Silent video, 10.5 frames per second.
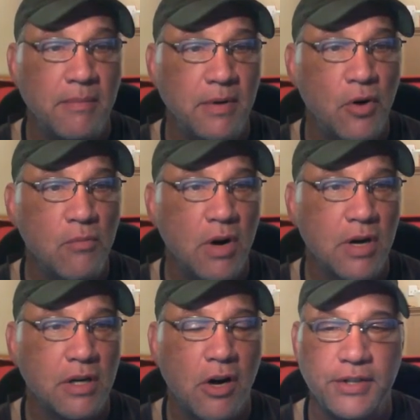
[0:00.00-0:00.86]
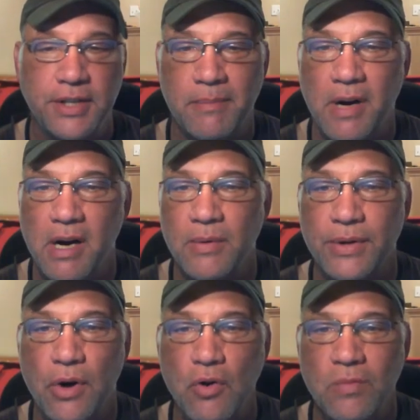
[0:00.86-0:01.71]
Nomar Garciaparra
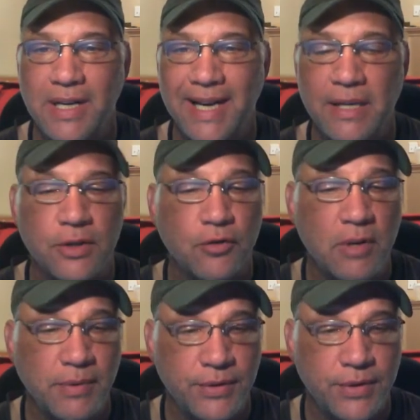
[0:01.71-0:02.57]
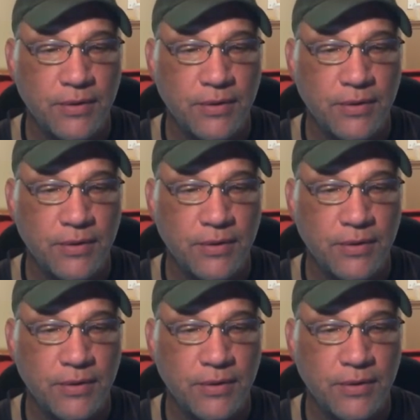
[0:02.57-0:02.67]
with a home run and a triple so